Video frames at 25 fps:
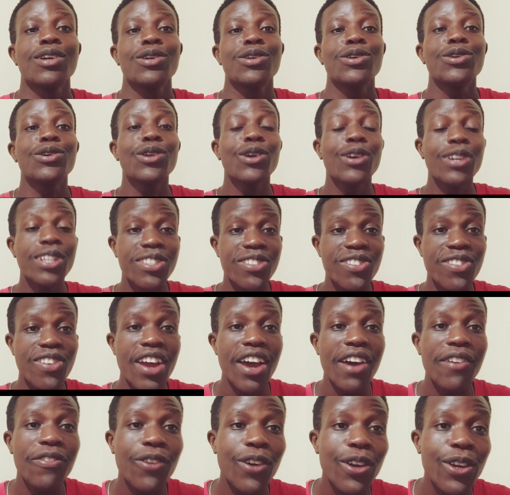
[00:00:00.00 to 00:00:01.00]
You know, it's
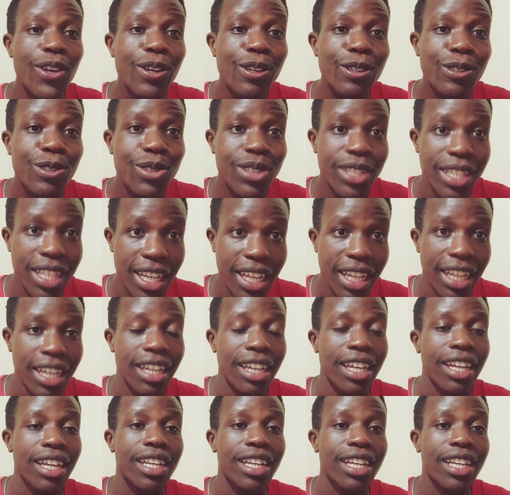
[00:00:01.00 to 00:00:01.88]
rare for you to see